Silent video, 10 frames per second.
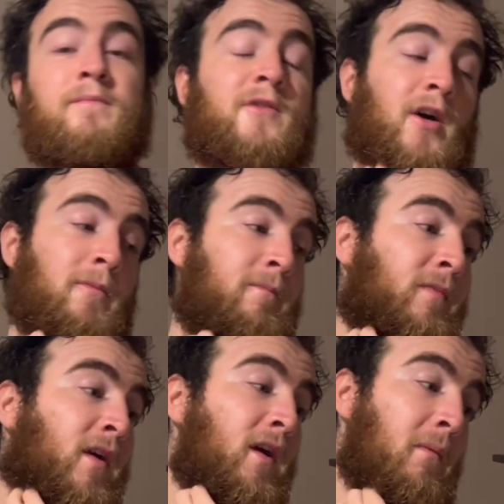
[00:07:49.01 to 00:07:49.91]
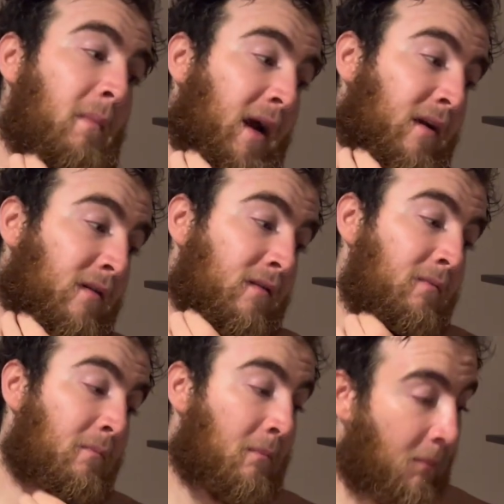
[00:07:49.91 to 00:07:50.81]
So might
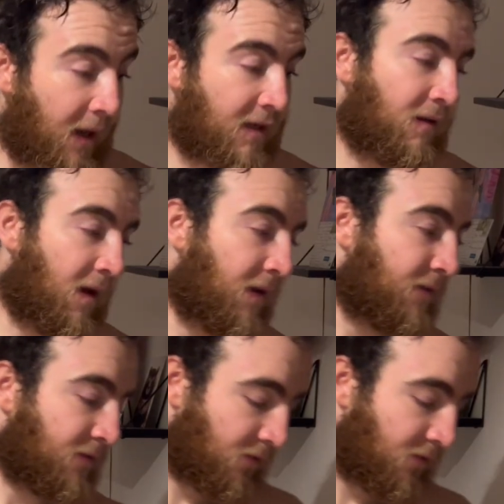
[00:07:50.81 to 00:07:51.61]
not